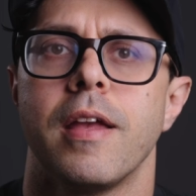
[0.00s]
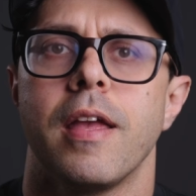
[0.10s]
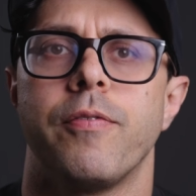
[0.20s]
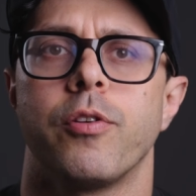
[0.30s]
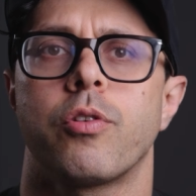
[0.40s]

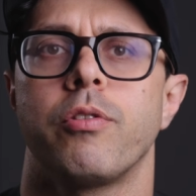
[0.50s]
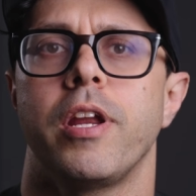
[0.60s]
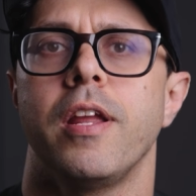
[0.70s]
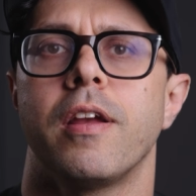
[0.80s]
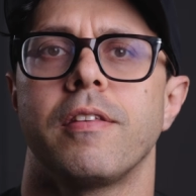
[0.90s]
If you're
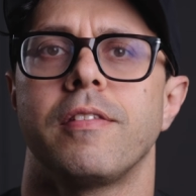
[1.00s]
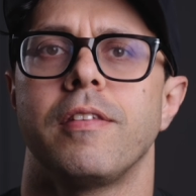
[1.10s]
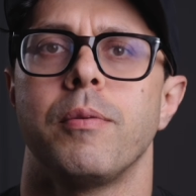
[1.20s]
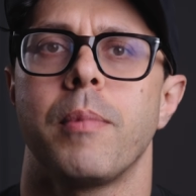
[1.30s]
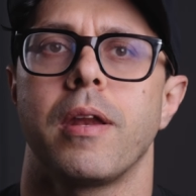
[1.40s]
creating a
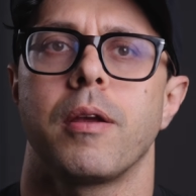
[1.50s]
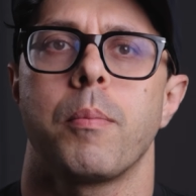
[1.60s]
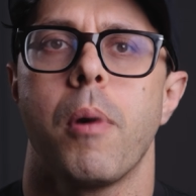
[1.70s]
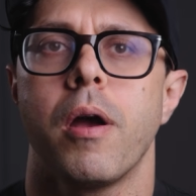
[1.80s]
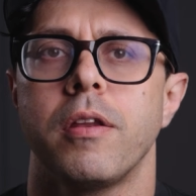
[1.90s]
cinematic
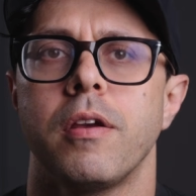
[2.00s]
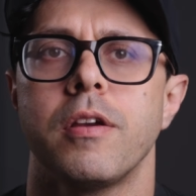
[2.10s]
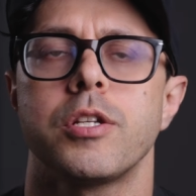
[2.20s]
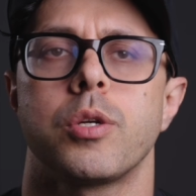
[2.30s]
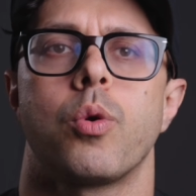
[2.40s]

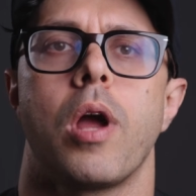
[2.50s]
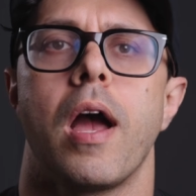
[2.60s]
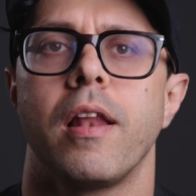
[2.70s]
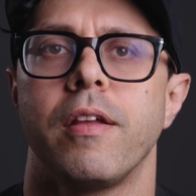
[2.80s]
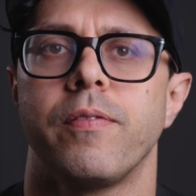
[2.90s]
montage or
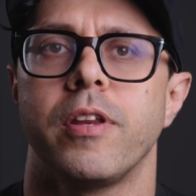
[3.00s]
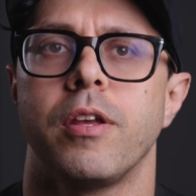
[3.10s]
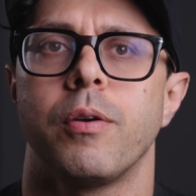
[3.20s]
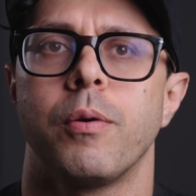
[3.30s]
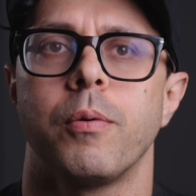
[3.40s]
highlight video,